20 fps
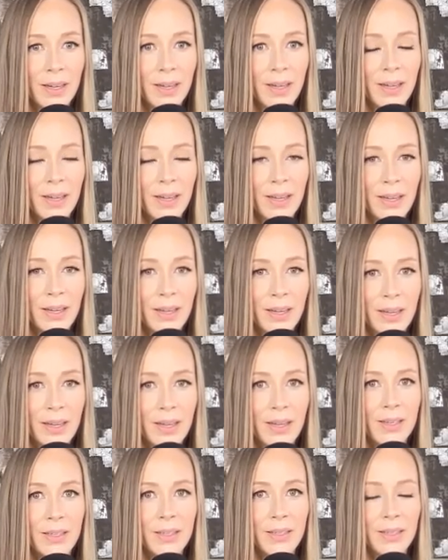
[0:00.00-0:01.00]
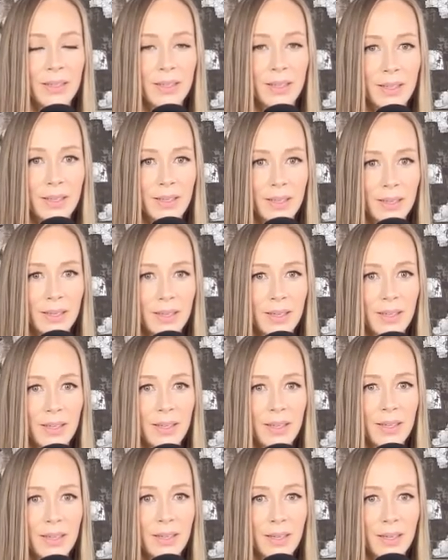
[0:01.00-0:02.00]

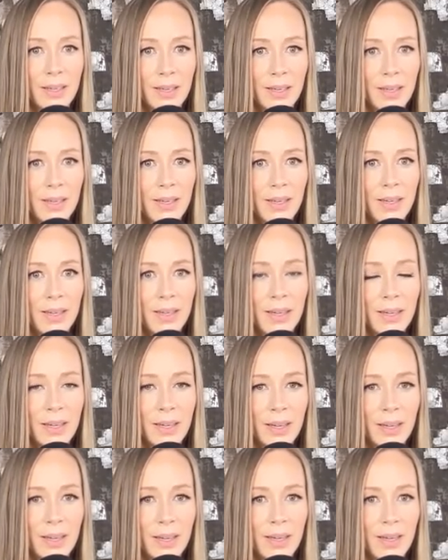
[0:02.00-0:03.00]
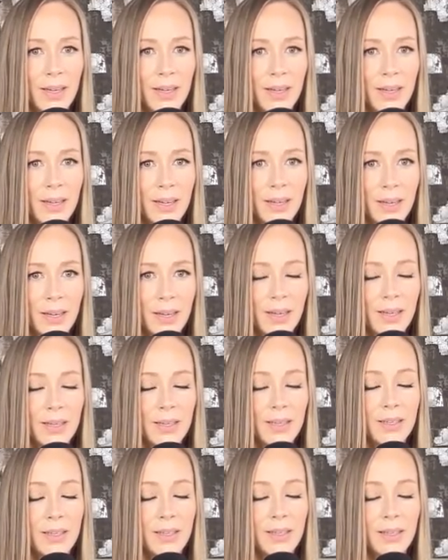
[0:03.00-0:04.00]

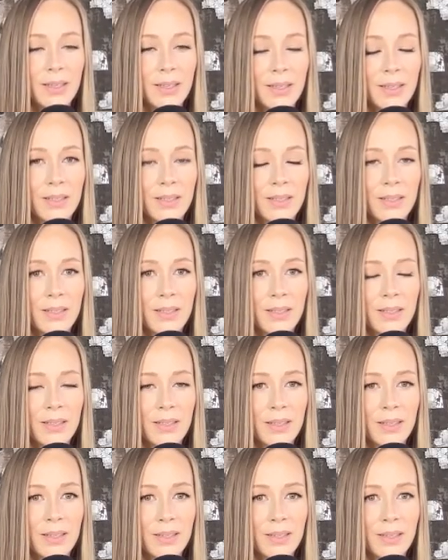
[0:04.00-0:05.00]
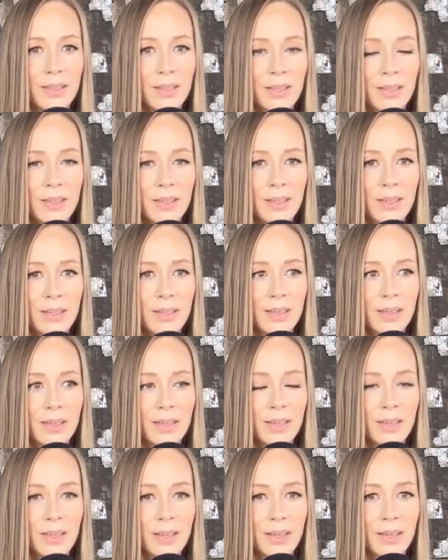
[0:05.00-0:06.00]

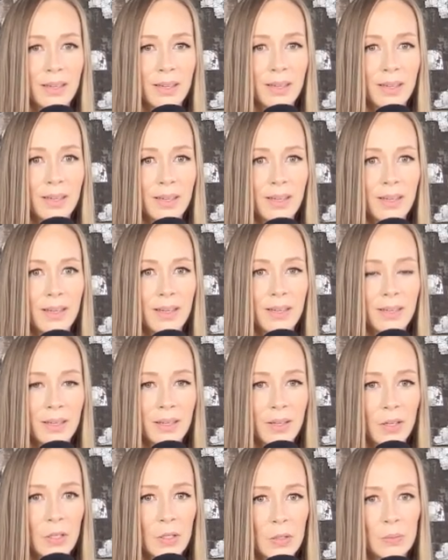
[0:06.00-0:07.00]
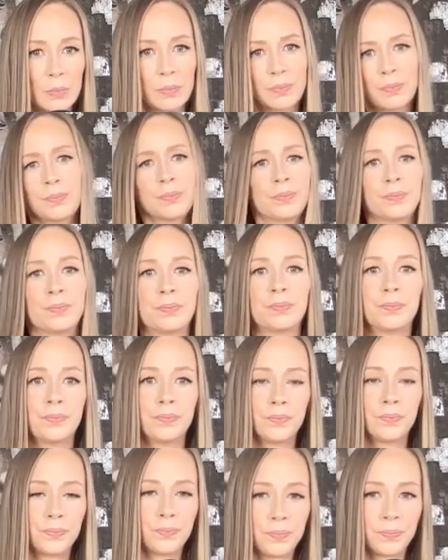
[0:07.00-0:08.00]
(silent)